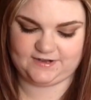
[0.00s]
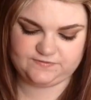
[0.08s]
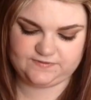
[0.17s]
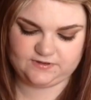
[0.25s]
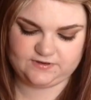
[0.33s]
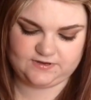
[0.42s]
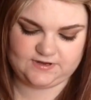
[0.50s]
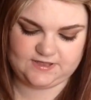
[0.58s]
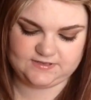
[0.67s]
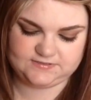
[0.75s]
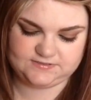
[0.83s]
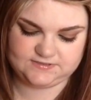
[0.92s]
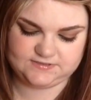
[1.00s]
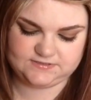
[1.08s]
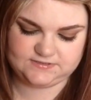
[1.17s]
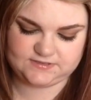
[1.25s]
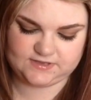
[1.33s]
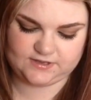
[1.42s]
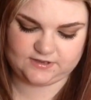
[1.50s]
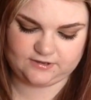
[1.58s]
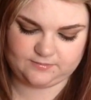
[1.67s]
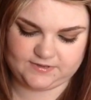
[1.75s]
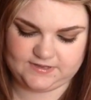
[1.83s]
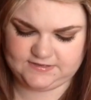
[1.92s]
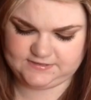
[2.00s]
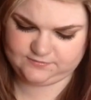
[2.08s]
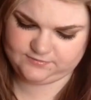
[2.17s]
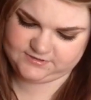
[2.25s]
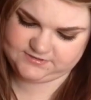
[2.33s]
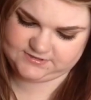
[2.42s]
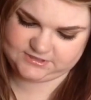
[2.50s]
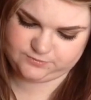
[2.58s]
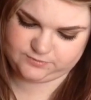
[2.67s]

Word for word: He found an Essence, um, I can't tell what it says,